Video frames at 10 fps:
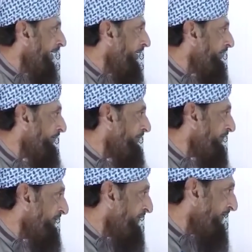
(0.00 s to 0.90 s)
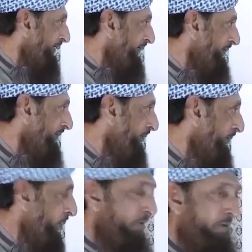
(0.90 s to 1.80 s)
Get out of the cities.
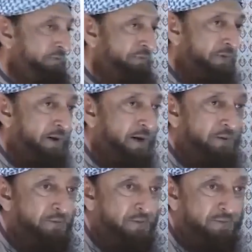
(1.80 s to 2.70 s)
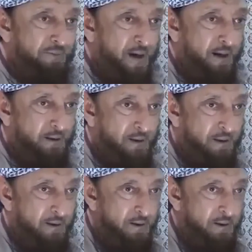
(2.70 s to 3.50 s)
Move to the countryside.